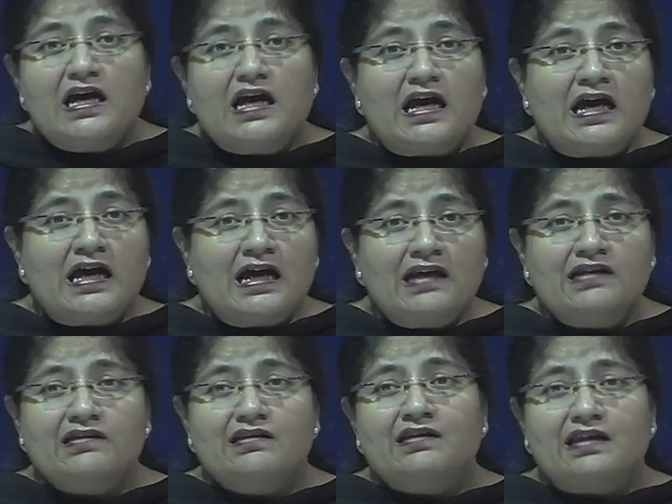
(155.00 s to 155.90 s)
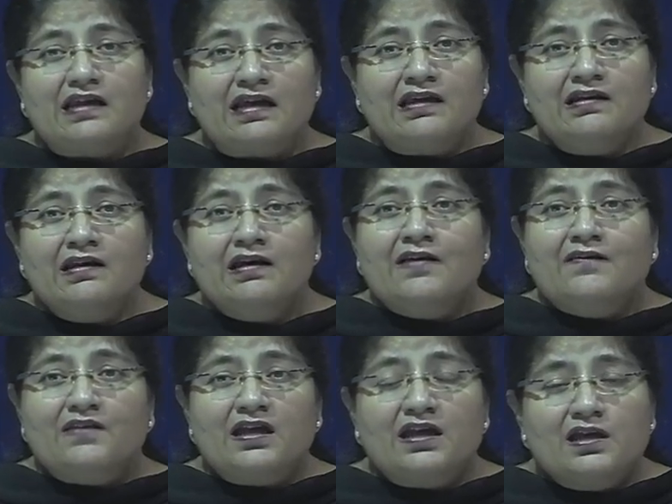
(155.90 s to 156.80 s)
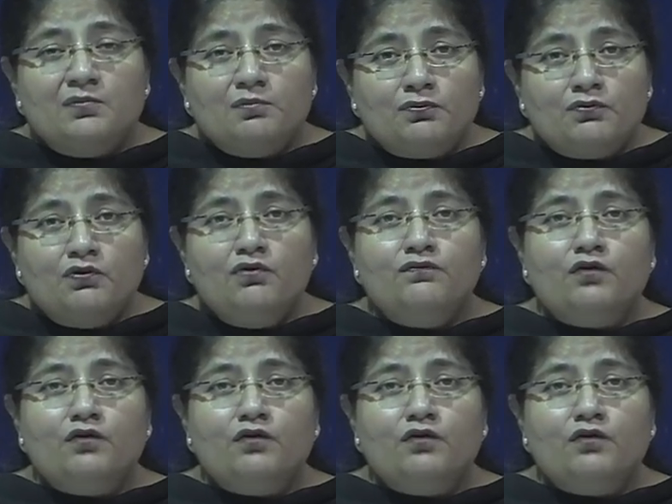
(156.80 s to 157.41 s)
and then they improve